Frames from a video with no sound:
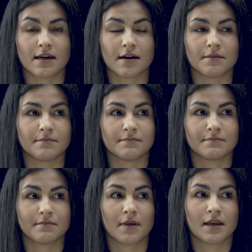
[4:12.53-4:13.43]

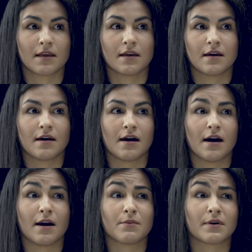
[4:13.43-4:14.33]

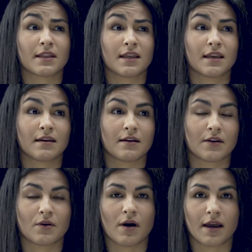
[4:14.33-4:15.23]
I really,
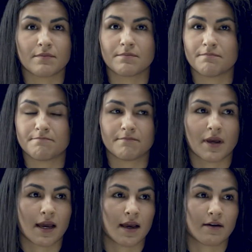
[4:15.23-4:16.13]

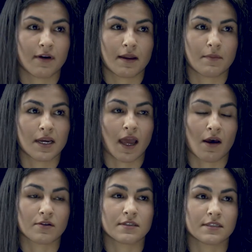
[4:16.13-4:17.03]
I've had my
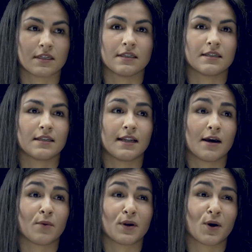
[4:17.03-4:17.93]
downs, and
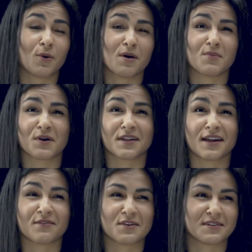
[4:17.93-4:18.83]
now I want to go up more than
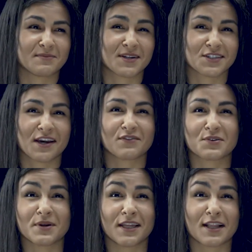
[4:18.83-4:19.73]
ever, especially
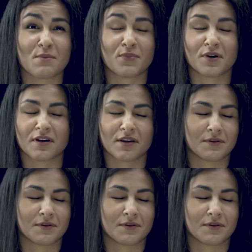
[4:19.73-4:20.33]
after reading that book.